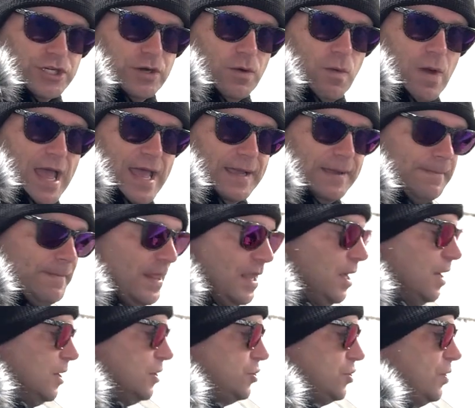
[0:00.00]
away,
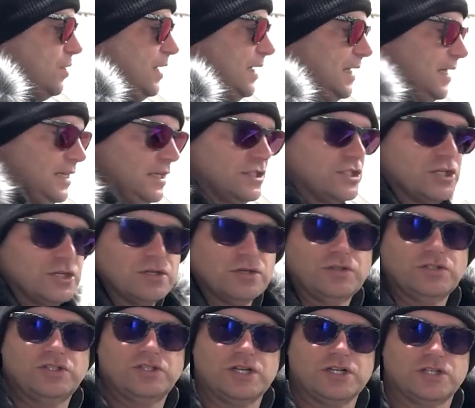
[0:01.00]
so the
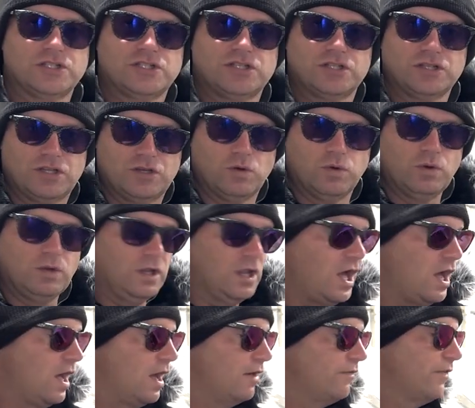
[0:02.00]
internal starts to cool
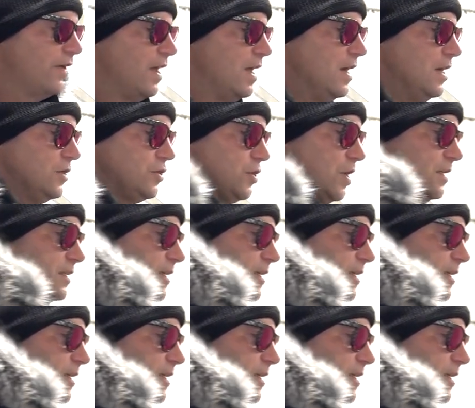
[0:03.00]
off. So that's